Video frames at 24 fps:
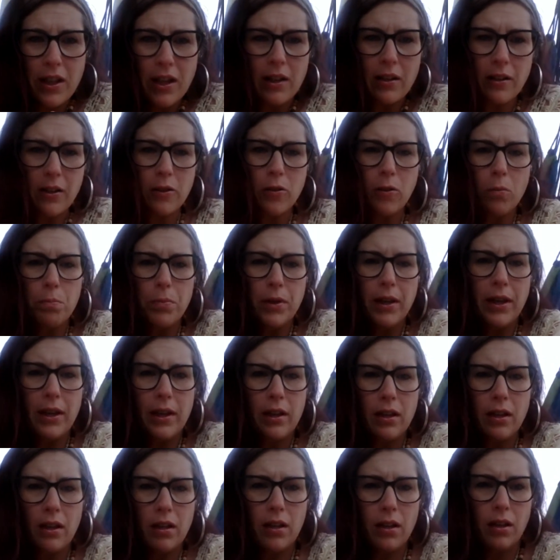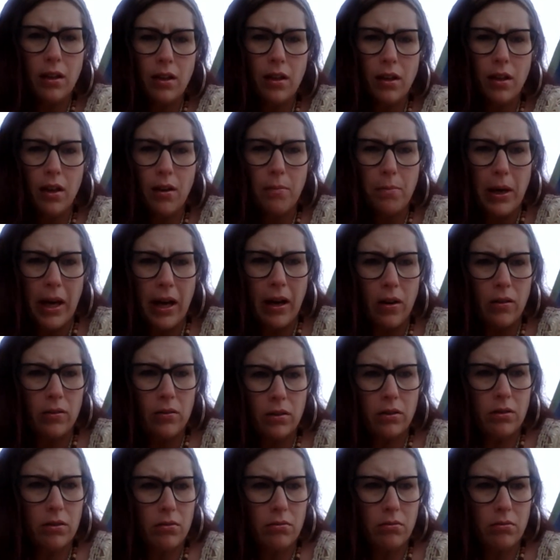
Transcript: a little bit about